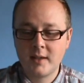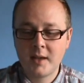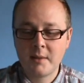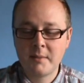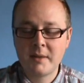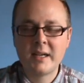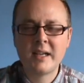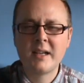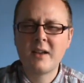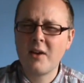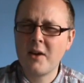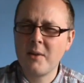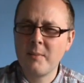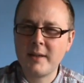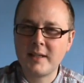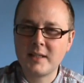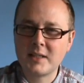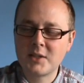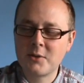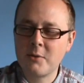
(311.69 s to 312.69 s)
I mean, it got a
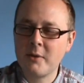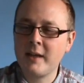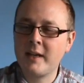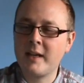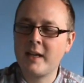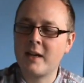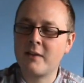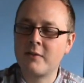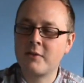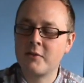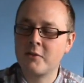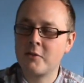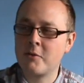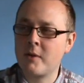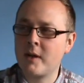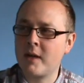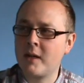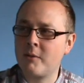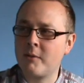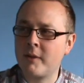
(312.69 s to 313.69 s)
bit squeaky after a
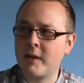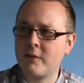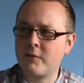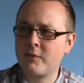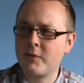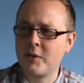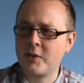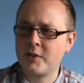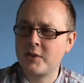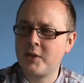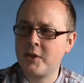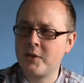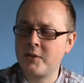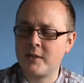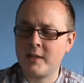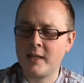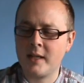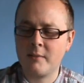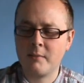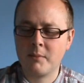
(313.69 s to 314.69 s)
while when I first
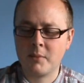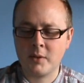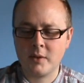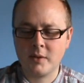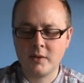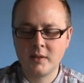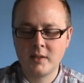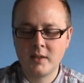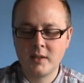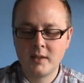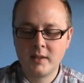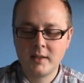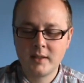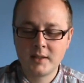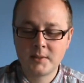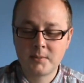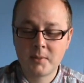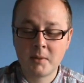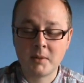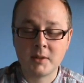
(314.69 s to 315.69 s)
used it, but
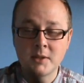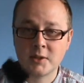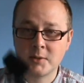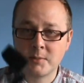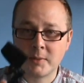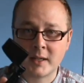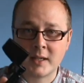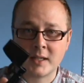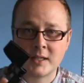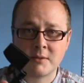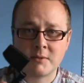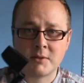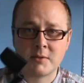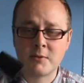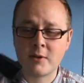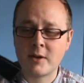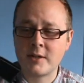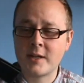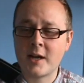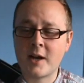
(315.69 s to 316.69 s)
it's probably just because it was
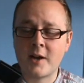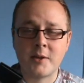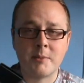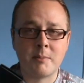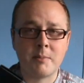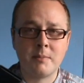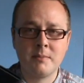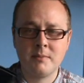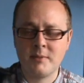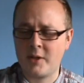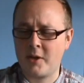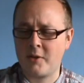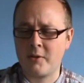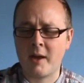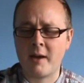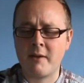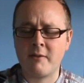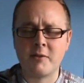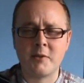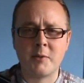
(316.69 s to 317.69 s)
fresh out of the
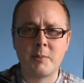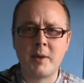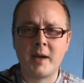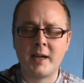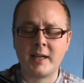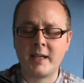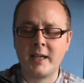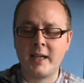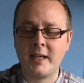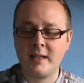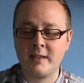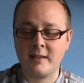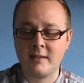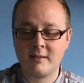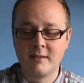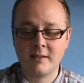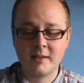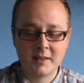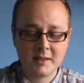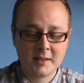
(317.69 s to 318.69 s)
out of the packet
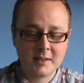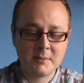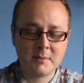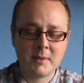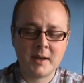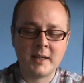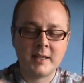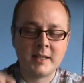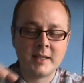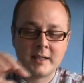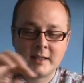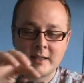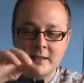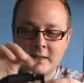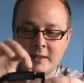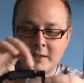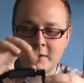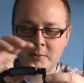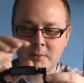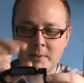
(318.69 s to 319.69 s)
and it might have needed a
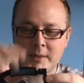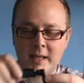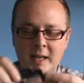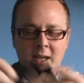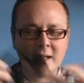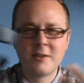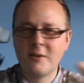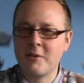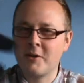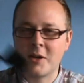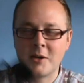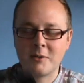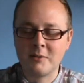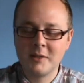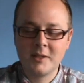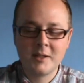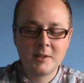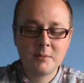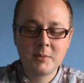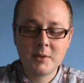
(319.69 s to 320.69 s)
little bit. I don't know,
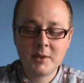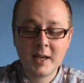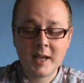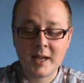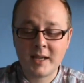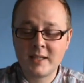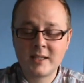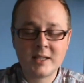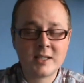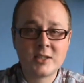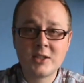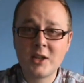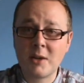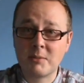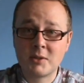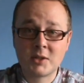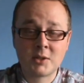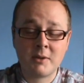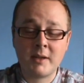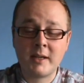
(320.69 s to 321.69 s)
but yeah, it
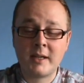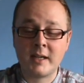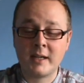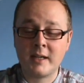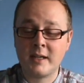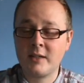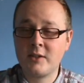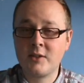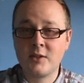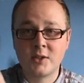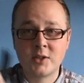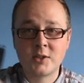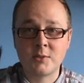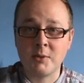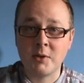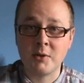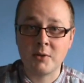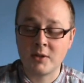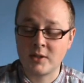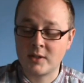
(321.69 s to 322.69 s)
stops squeaking and it's just
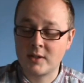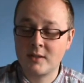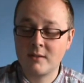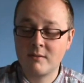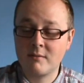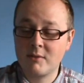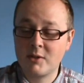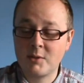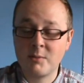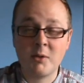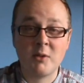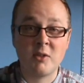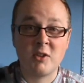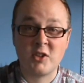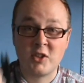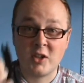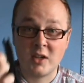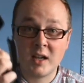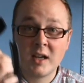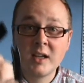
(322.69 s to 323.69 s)
smooth
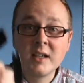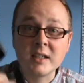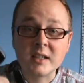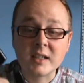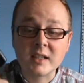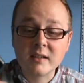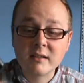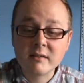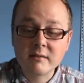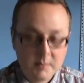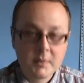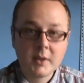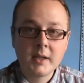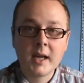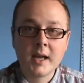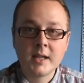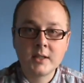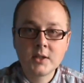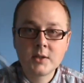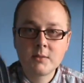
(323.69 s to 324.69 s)
as you like. But
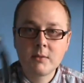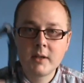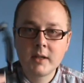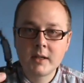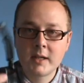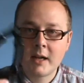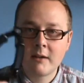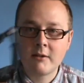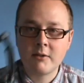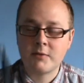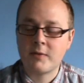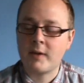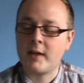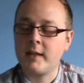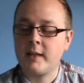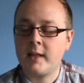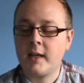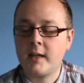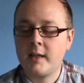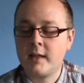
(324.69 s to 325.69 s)
yeah, I just want to
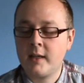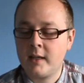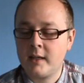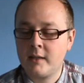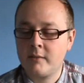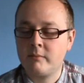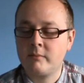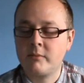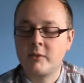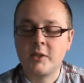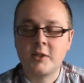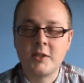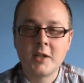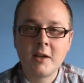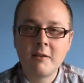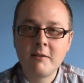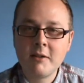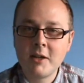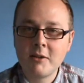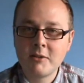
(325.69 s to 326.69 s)
clarify that
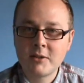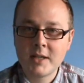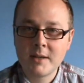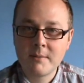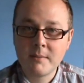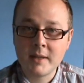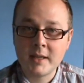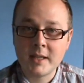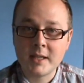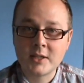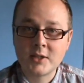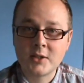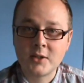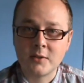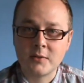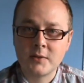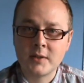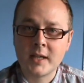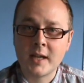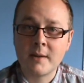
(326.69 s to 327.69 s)
Daddario sent me this
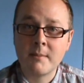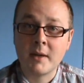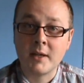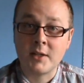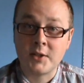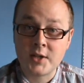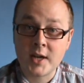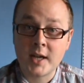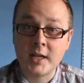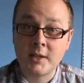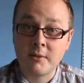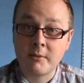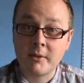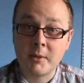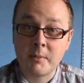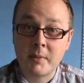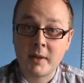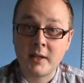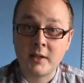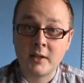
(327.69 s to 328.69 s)
stuff to get my genuine
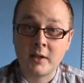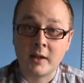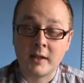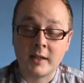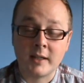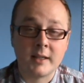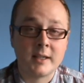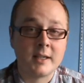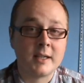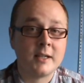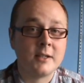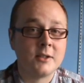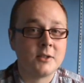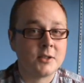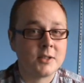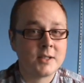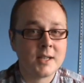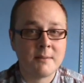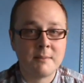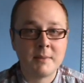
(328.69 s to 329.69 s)
opinion on it. They didn't
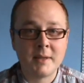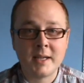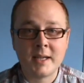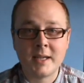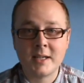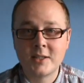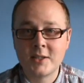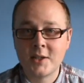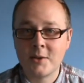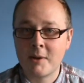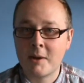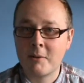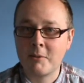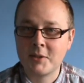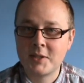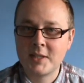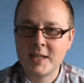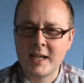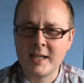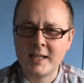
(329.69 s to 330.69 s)
just send me it so I
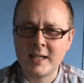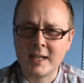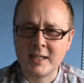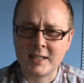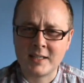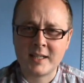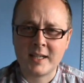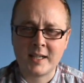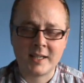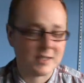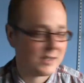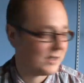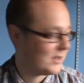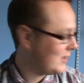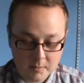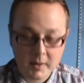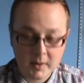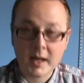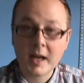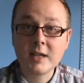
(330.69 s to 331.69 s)
would say nice
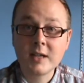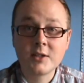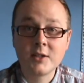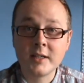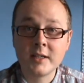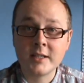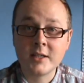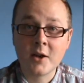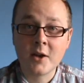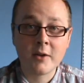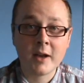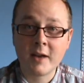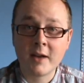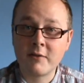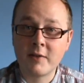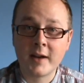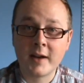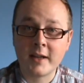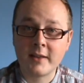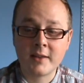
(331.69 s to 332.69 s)
things. But I actually don't
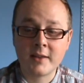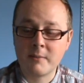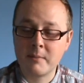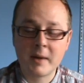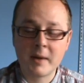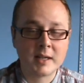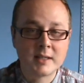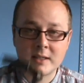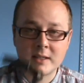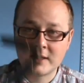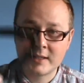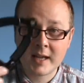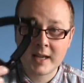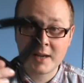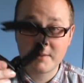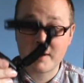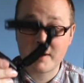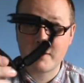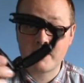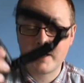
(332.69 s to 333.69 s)
have anything bad to
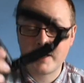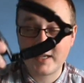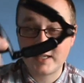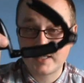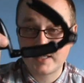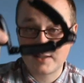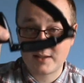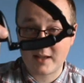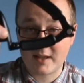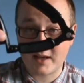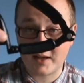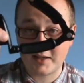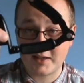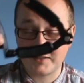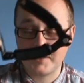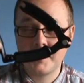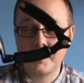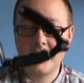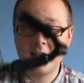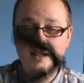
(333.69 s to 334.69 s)
say about this
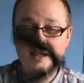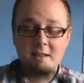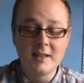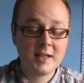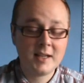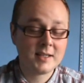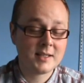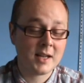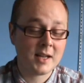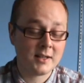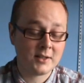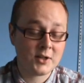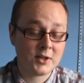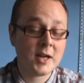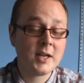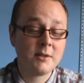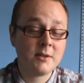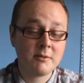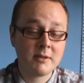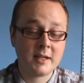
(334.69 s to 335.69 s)
guy. This, I
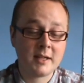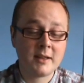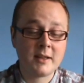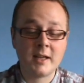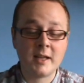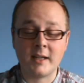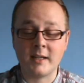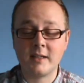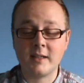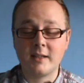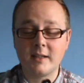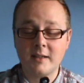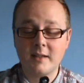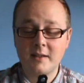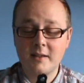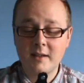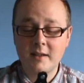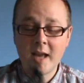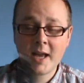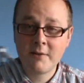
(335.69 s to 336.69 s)
genuinely think
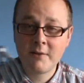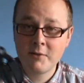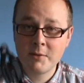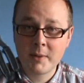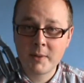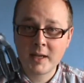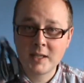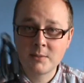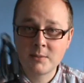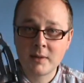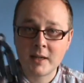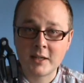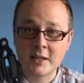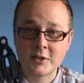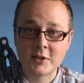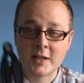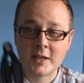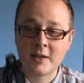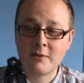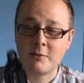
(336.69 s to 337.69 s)
every bass player
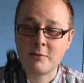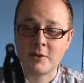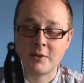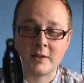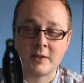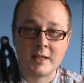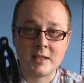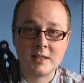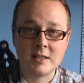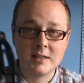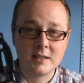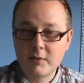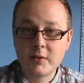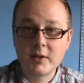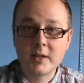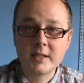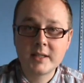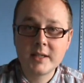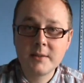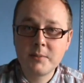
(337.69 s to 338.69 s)
should have one of these. For
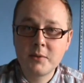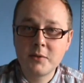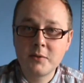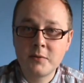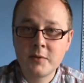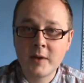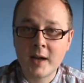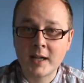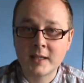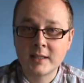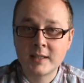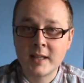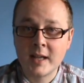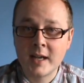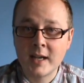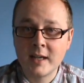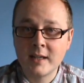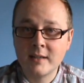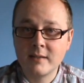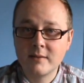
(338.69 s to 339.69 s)
the simple fact
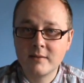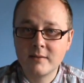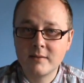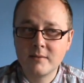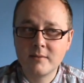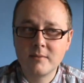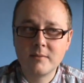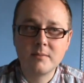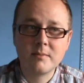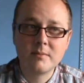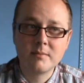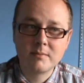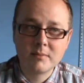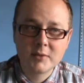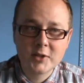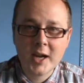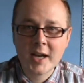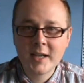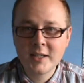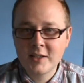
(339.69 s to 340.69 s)
that
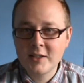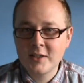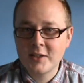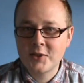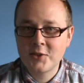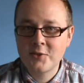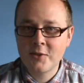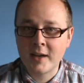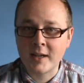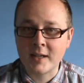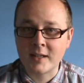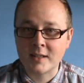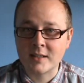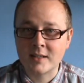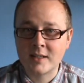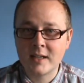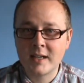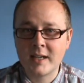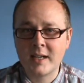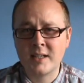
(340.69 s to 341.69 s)
changing
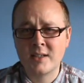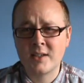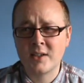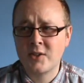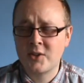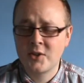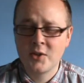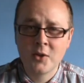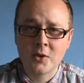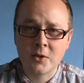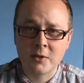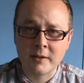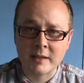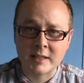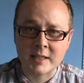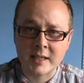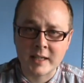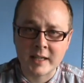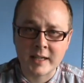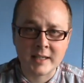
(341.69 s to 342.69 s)
strings is a chore,
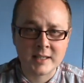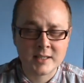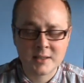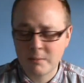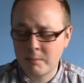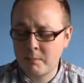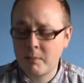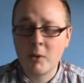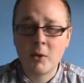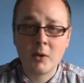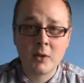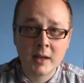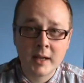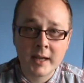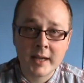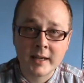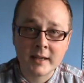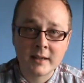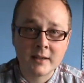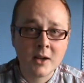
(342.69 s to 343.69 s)
isn't it? It's a ball
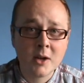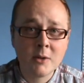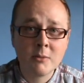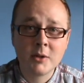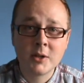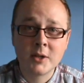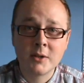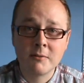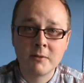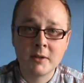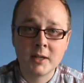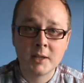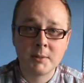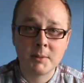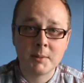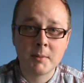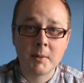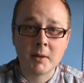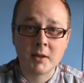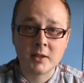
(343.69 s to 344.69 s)
ache. No one can really
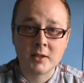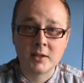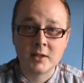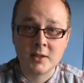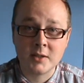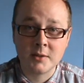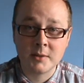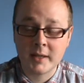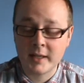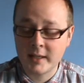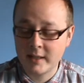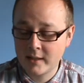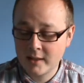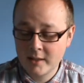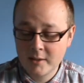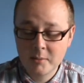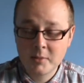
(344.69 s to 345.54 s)
be bothered to do it.